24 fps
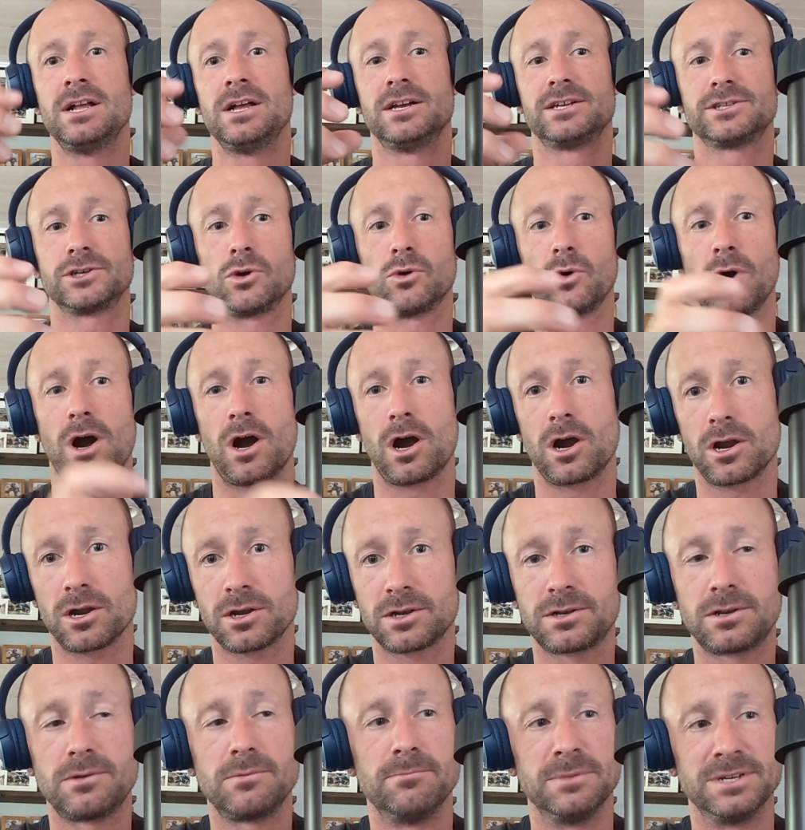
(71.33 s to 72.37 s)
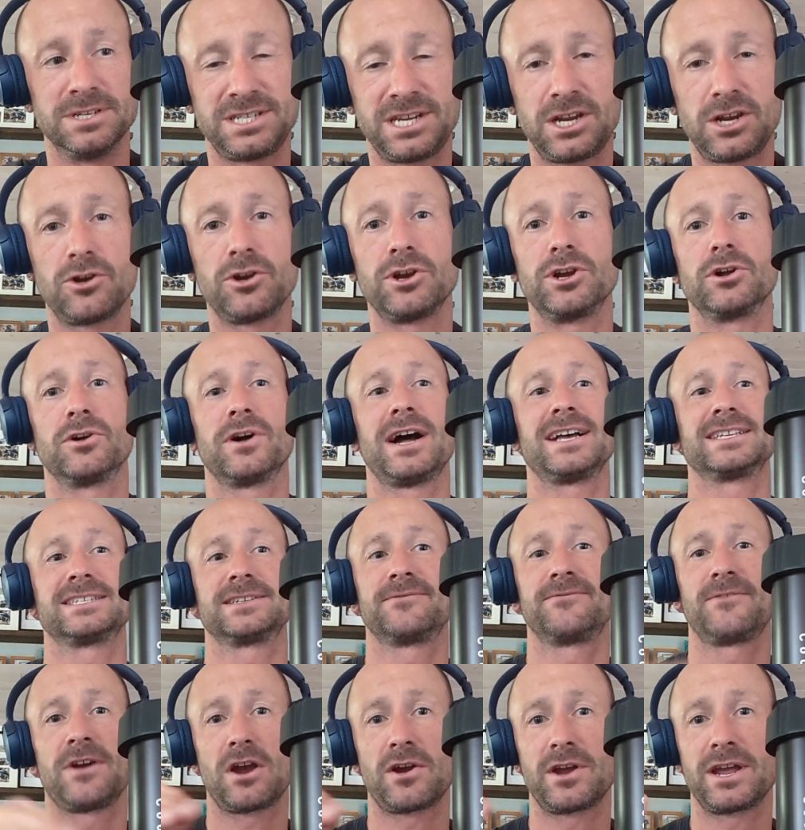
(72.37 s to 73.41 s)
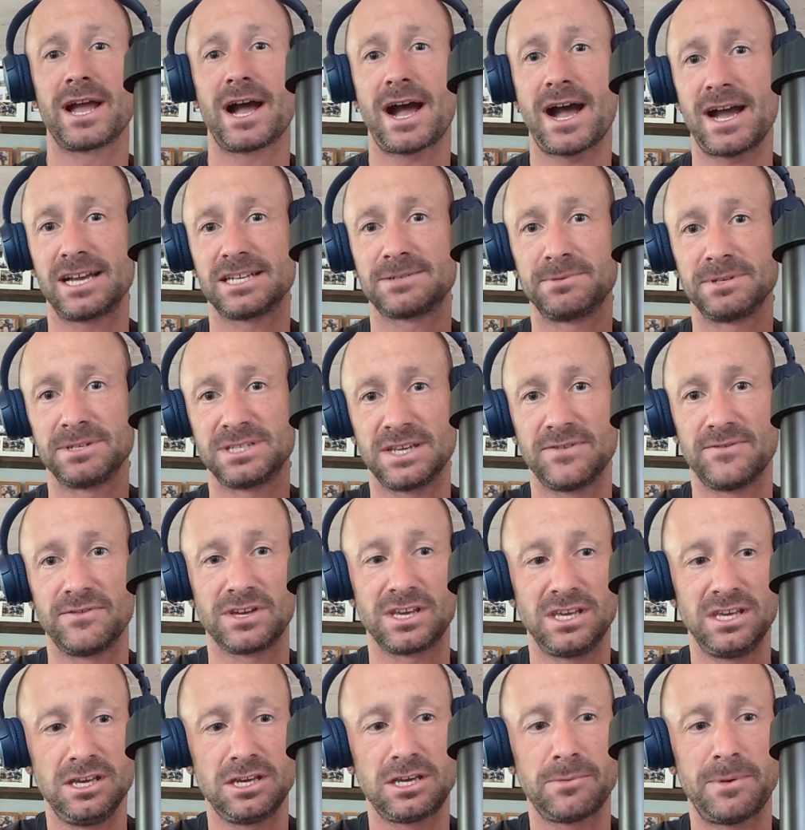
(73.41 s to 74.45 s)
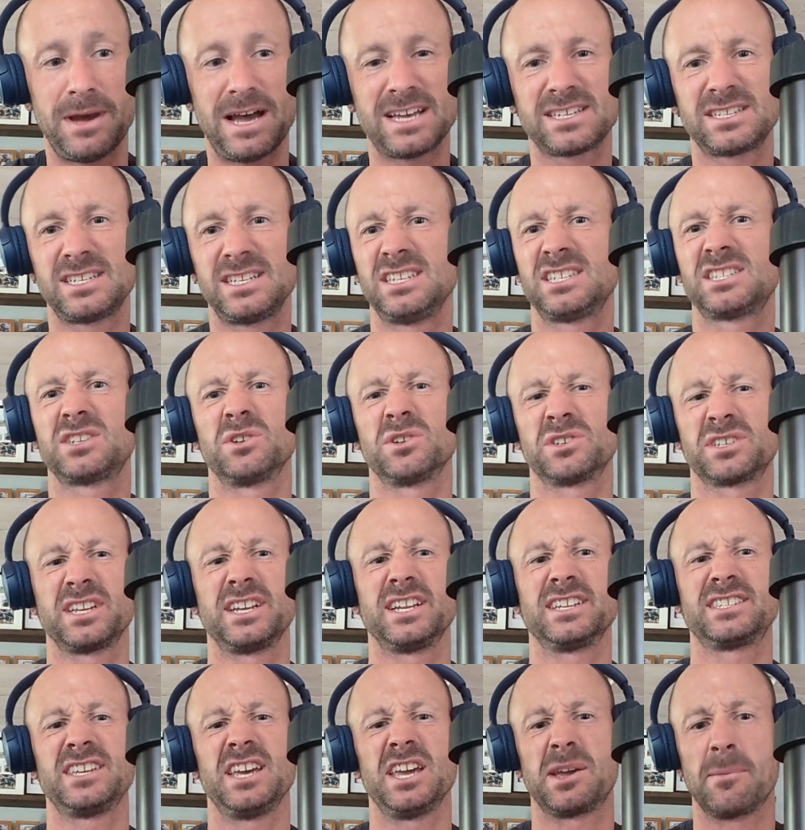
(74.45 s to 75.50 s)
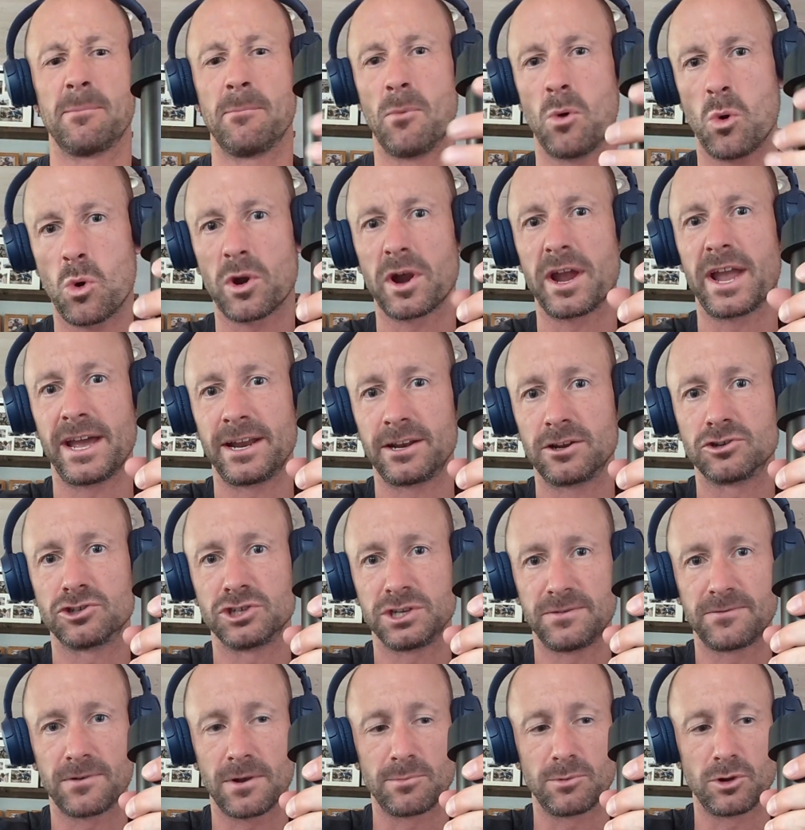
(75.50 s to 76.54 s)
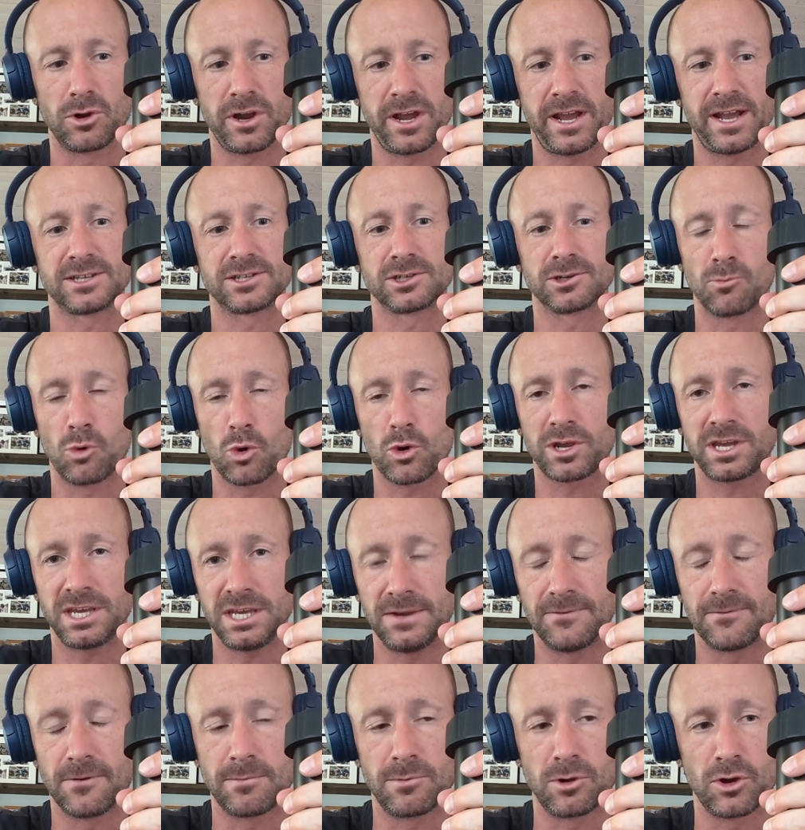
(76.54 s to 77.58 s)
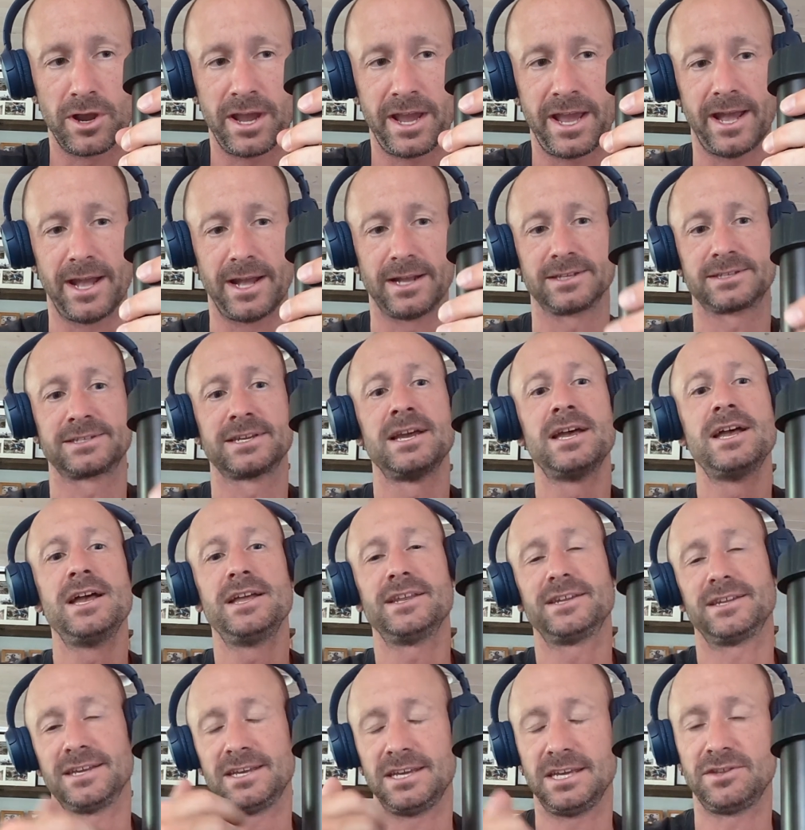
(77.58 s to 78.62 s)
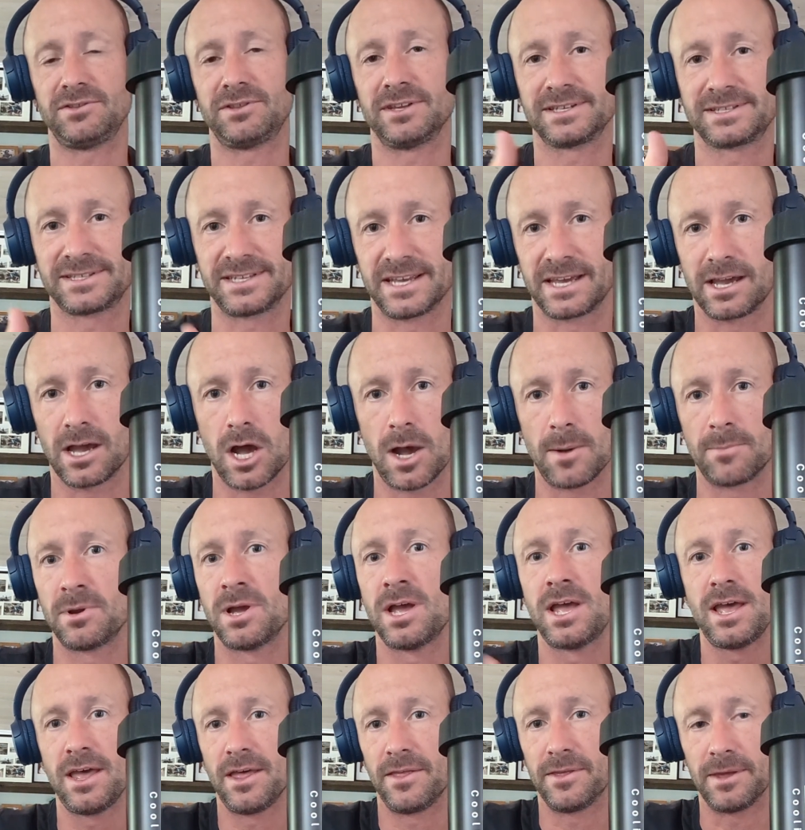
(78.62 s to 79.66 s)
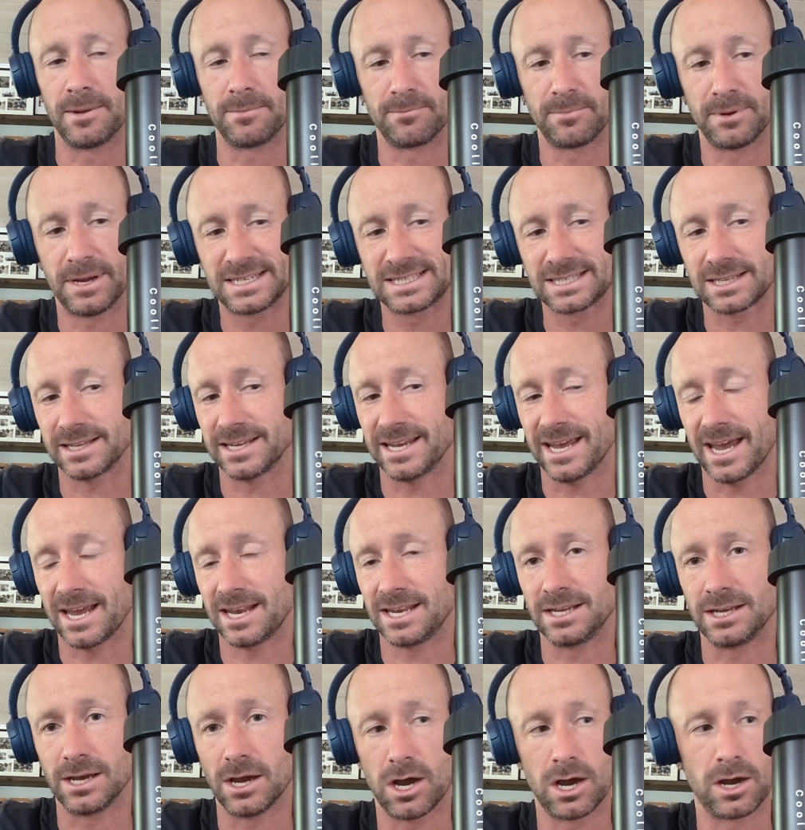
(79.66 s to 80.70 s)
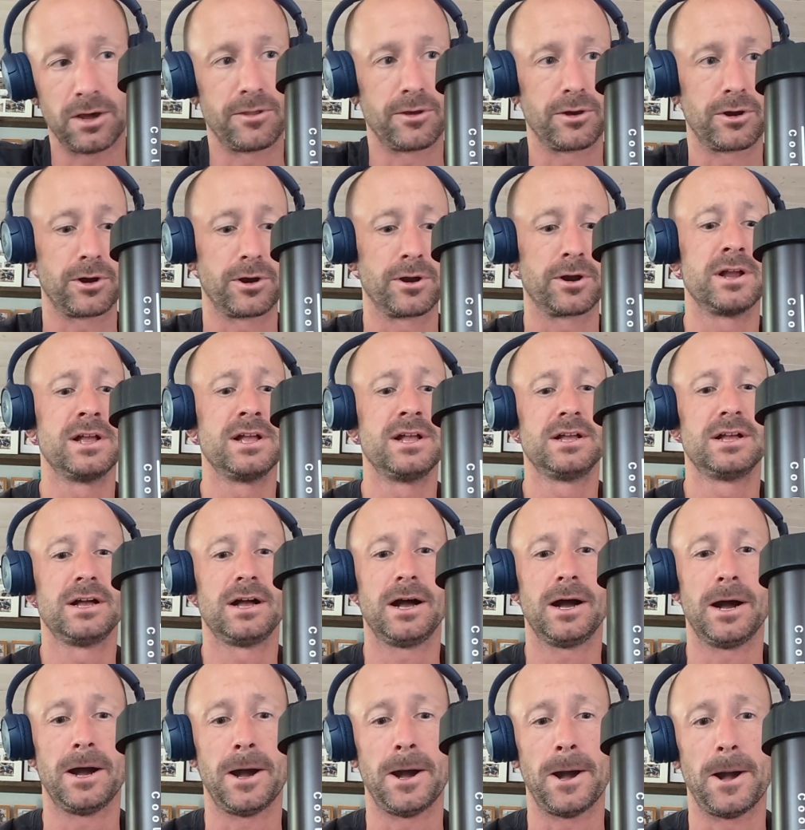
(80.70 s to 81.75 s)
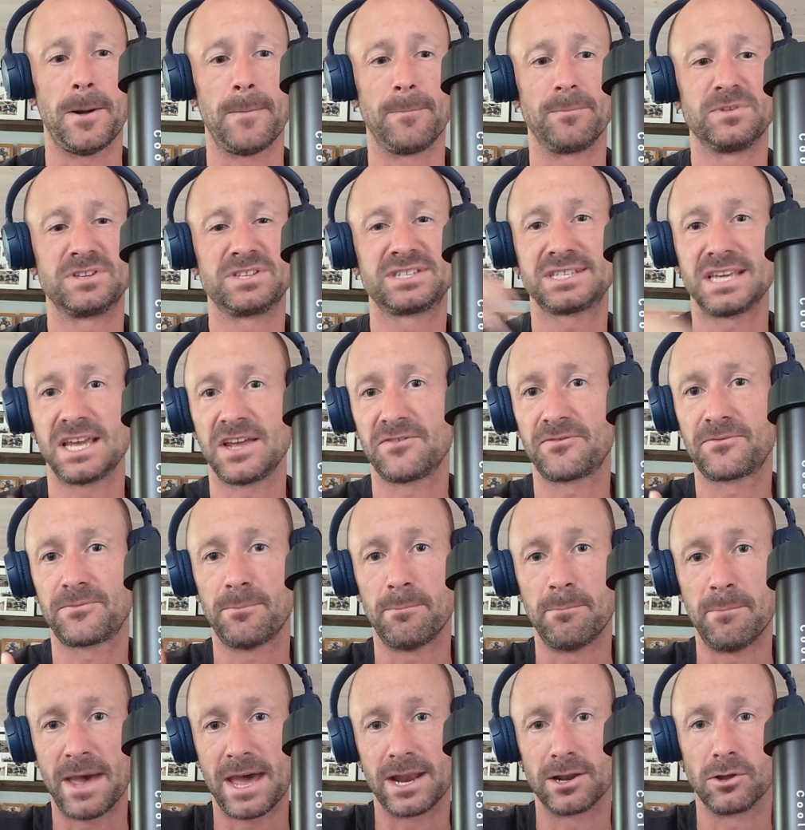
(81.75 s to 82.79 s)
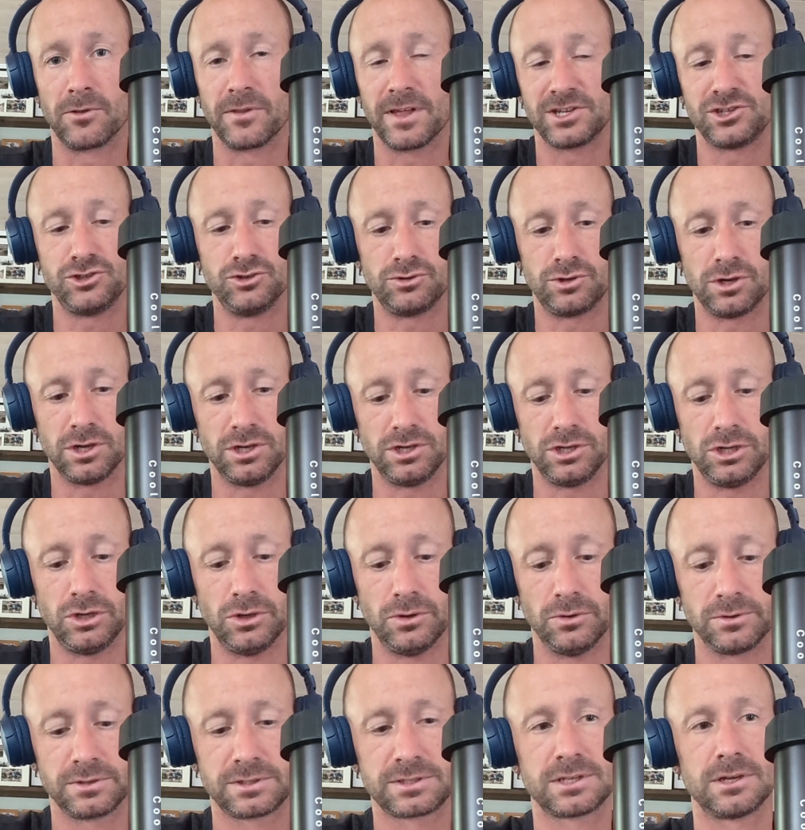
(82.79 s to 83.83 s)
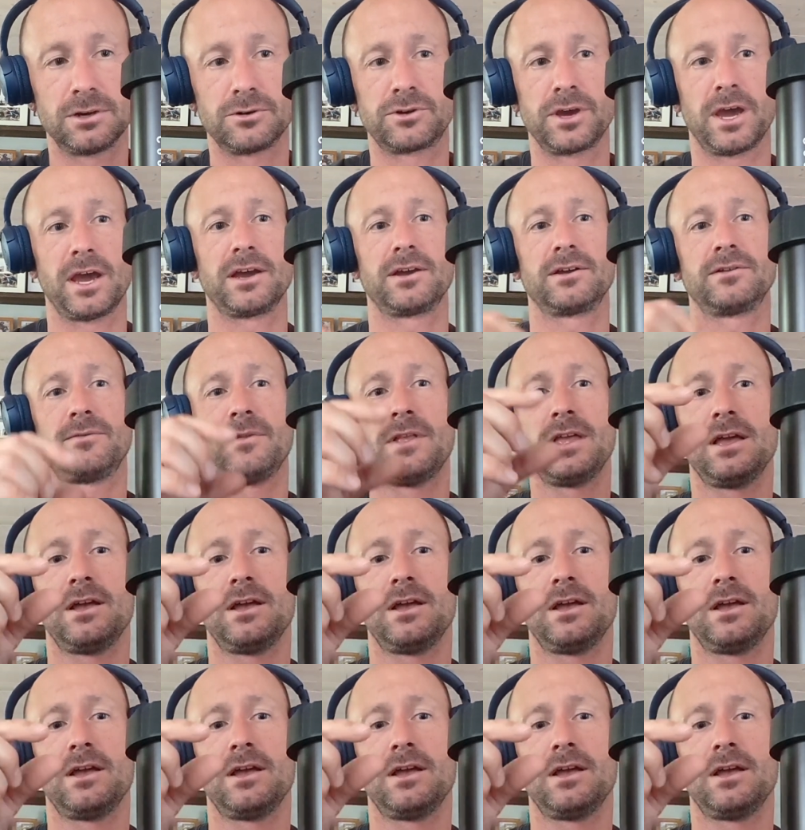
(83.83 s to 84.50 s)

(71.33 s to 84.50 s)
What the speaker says: So our material has a very high specific heat capacity, so it's gonna take more energy from your hands or more heat from your hands to heat this thing up than basically any other safe metal that you could use, okay?